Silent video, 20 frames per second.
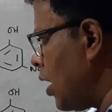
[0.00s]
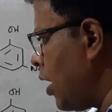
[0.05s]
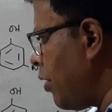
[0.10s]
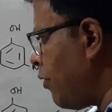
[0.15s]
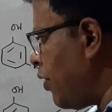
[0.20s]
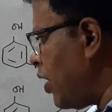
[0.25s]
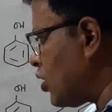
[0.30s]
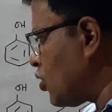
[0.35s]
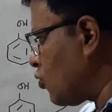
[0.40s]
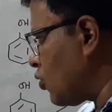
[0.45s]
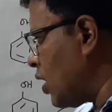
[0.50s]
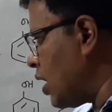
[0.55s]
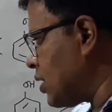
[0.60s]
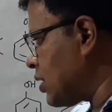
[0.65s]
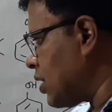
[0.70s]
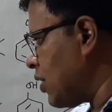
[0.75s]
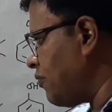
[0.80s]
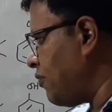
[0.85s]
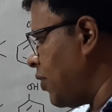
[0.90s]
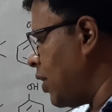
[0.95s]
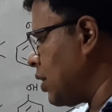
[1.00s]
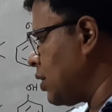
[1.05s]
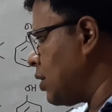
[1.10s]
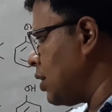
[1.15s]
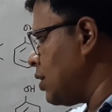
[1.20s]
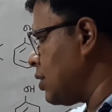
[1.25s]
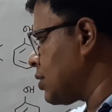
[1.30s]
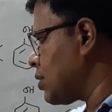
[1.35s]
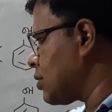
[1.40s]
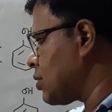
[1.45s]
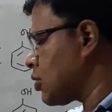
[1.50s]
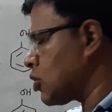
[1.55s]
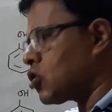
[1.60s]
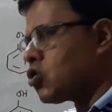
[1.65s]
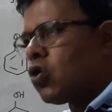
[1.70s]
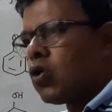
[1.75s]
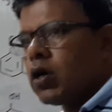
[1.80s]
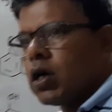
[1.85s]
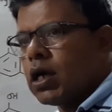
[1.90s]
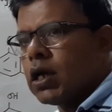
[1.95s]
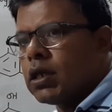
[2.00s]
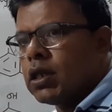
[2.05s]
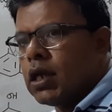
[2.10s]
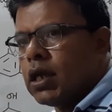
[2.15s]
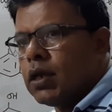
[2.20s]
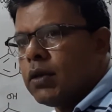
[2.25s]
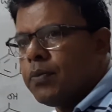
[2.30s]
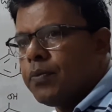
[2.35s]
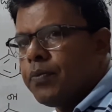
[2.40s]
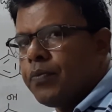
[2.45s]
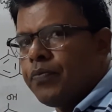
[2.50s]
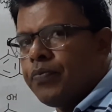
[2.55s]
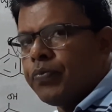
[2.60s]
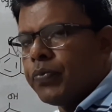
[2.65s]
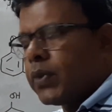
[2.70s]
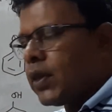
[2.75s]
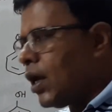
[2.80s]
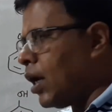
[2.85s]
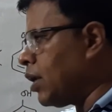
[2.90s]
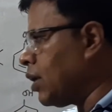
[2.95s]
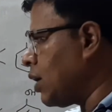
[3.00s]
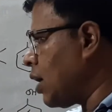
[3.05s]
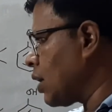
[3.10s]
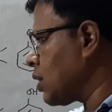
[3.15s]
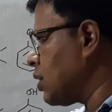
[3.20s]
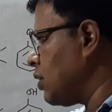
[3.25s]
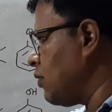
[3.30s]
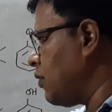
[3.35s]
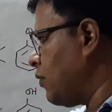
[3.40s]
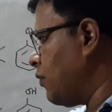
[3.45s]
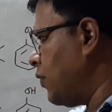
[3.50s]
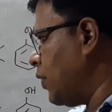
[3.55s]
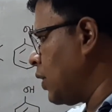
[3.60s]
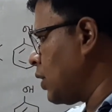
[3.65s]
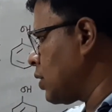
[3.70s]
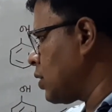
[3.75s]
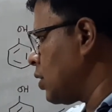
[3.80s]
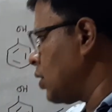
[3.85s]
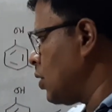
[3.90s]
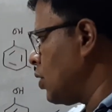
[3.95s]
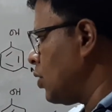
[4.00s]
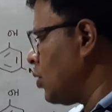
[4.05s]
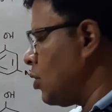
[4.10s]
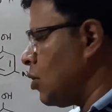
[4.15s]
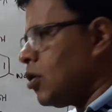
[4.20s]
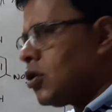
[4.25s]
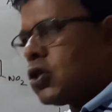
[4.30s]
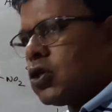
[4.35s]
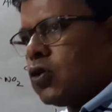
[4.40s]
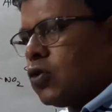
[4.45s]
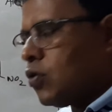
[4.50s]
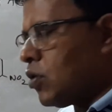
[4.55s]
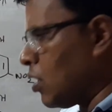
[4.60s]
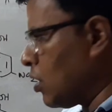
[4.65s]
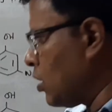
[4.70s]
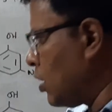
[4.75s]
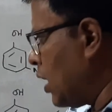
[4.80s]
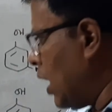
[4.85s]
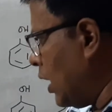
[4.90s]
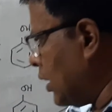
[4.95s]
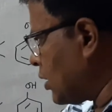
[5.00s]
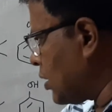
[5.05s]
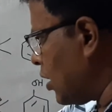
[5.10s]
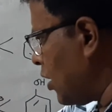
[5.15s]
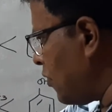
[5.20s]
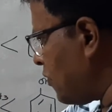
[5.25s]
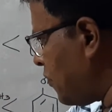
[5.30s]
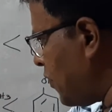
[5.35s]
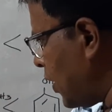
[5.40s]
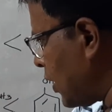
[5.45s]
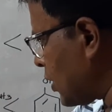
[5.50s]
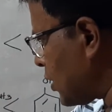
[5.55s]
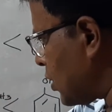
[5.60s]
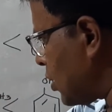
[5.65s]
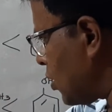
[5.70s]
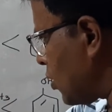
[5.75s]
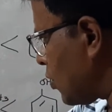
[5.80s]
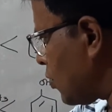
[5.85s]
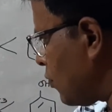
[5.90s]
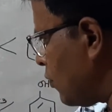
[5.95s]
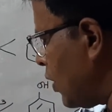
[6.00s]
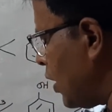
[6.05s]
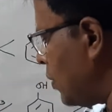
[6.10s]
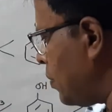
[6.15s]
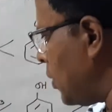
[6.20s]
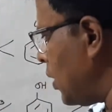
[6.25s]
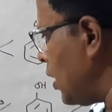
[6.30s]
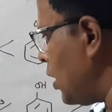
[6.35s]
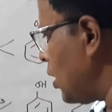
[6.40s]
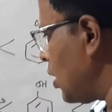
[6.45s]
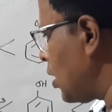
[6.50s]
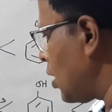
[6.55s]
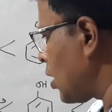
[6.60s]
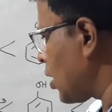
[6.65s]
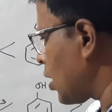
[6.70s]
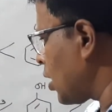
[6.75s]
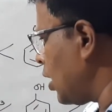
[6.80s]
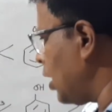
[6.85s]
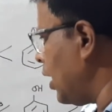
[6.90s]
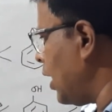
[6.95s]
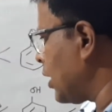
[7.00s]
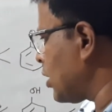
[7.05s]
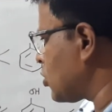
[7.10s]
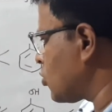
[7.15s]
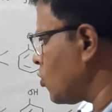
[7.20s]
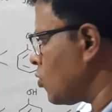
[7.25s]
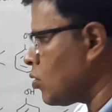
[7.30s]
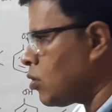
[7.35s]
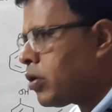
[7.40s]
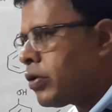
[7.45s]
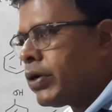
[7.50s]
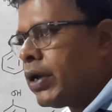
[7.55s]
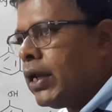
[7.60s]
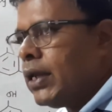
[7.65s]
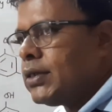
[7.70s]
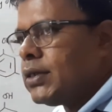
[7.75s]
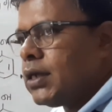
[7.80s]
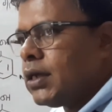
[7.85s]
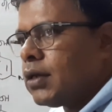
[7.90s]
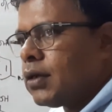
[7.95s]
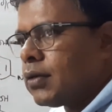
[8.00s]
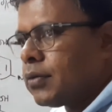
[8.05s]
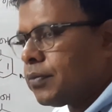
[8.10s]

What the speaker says: Resonance effect is stronger than inductive effect. So the net effect will be electron releasing.